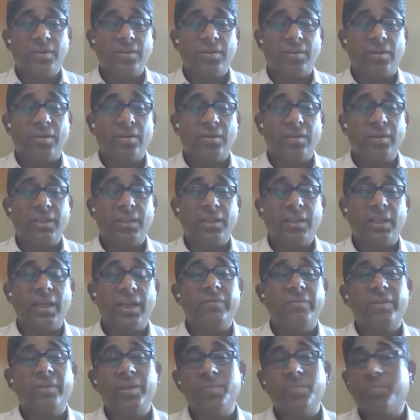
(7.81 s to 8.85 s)
on the
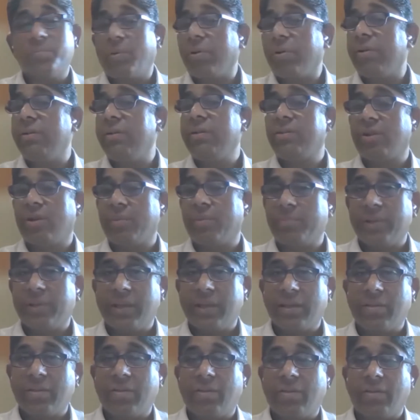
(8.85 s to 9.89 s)
ever-important
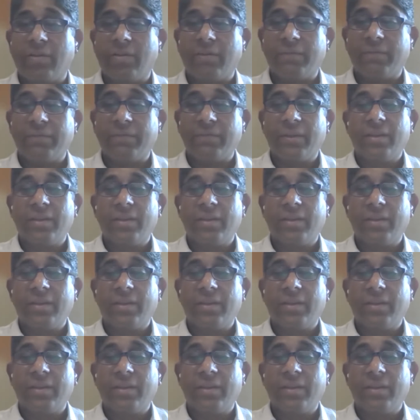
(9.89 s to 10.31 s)
topic of